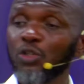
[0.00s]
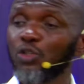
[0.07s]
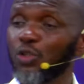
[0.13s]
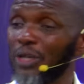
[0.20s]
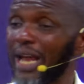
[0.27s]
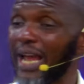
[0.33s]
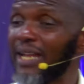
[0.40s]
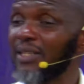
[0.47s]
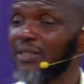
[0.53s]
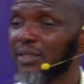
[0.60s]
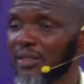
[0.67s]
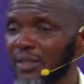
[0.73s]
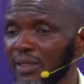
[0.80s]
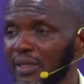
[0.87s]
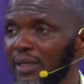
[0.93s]
Tonight,
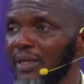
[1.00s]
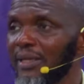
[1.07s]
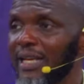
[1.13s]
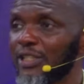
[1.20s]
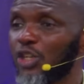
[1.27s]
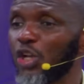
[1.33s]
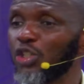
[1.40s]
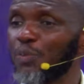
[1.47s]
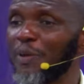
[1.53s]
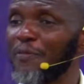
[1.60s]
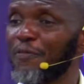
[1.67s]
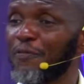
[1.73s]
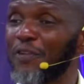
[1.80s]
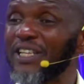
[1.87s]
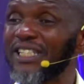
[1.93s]
there's going to be
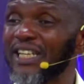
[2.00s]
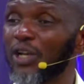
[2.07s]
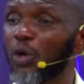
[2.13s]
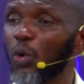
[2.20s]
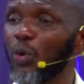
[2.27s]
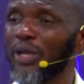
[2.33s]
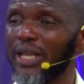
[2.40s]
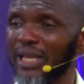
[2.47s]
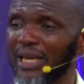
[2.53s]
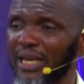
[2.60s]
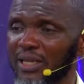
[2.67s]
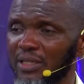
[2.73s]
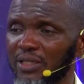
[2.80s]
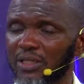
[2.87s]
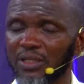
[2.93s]
physical
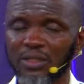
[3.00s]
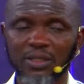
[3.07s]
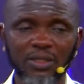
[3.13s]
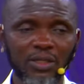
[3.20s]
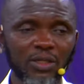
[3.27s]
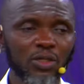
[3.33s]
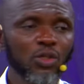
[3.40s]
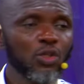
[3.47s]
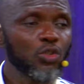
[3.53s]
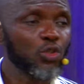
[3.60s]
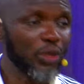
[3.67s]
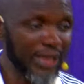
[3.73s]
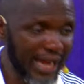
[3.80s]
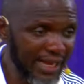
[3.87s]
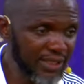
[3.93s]
healings.
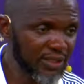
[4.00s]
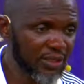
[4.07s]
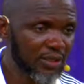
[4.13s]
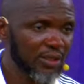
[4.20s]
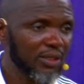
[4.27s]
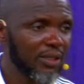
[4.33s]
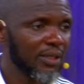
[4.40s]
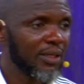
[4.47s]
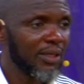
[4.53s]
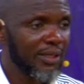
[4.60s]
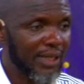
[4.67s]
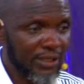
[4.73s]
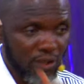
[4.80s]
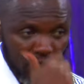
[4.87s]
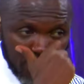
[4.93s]
Tonight,
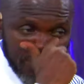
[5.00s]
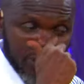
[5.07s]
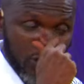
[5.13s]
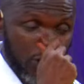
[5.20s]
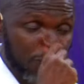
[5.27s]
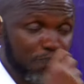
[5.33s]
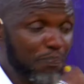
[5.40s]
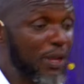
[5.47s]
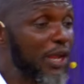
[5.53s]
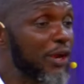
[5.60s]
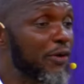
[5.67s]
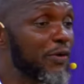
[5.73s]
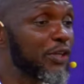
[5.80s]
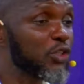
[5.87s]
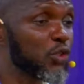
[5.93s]
there's going to be
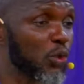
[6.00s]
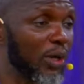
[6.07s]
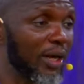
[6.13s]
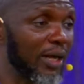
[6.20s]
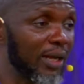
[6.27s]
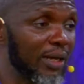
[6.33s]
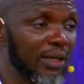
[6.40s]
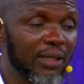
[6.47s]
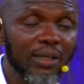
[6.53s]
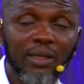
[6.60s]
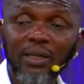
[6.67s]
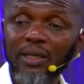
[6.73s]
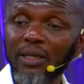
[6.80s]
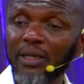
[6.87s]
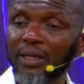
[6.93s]
spiritual
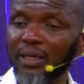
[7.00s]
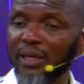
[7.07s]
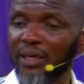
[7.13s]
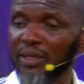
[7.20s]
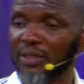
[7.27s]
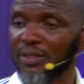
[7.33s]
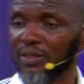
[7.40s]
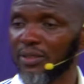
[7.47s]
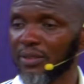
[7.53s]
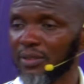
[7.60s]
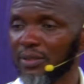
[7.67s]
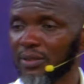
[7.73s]
healings.